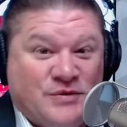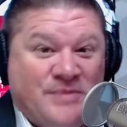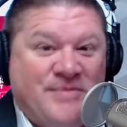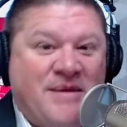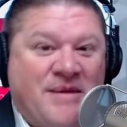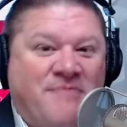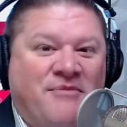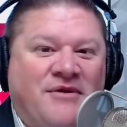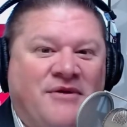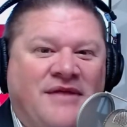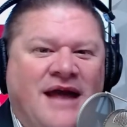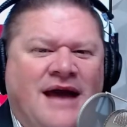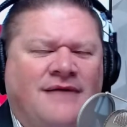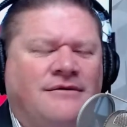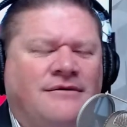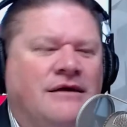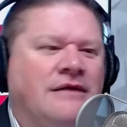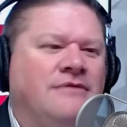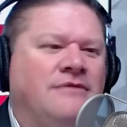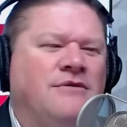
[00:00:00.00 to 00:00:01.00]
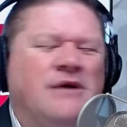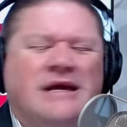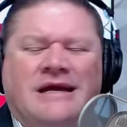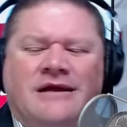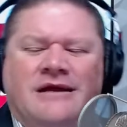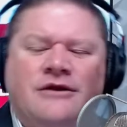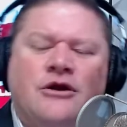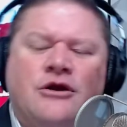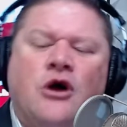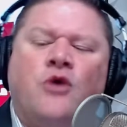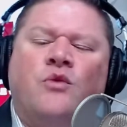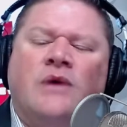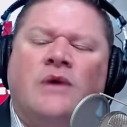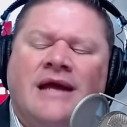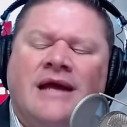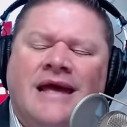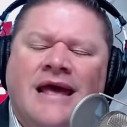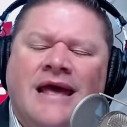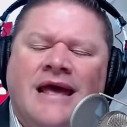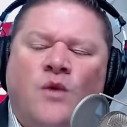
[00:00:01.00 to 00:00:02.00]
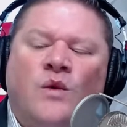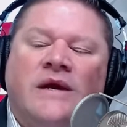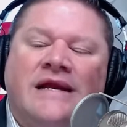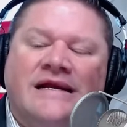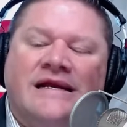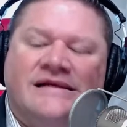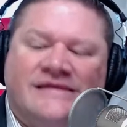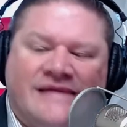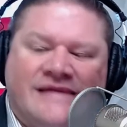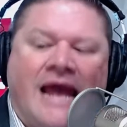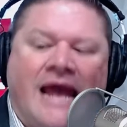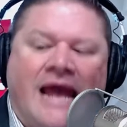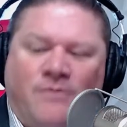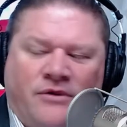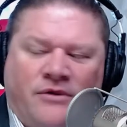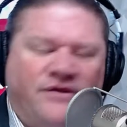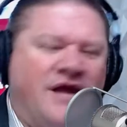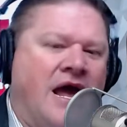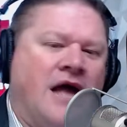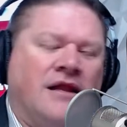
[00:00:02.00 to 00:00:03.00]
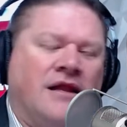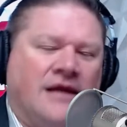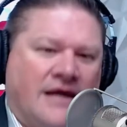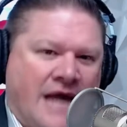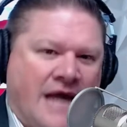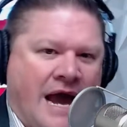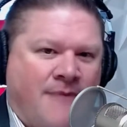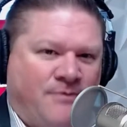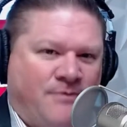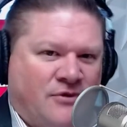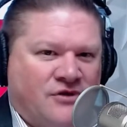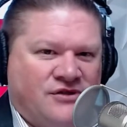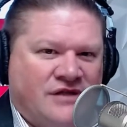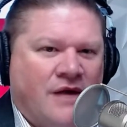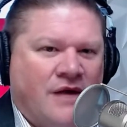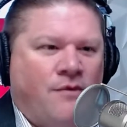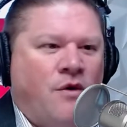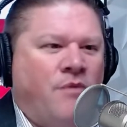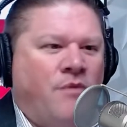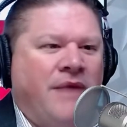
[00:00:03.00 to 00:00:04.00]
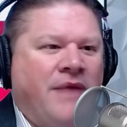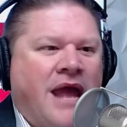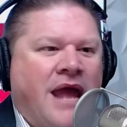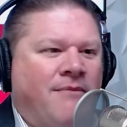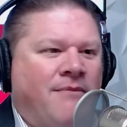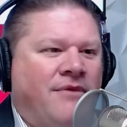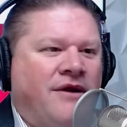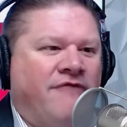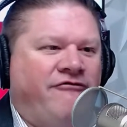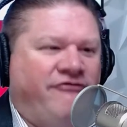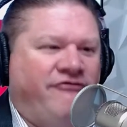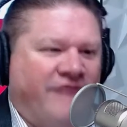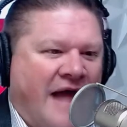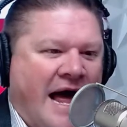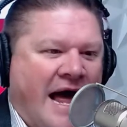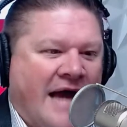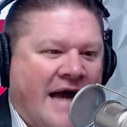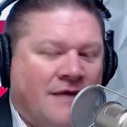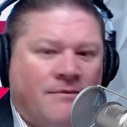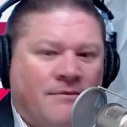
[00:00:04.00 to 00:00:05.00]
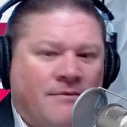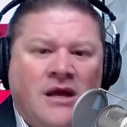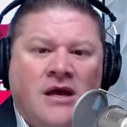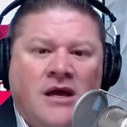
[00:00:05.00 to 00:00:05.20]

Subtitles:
Remember that? You know, we disabled the helicopters. They won't be able to fly them.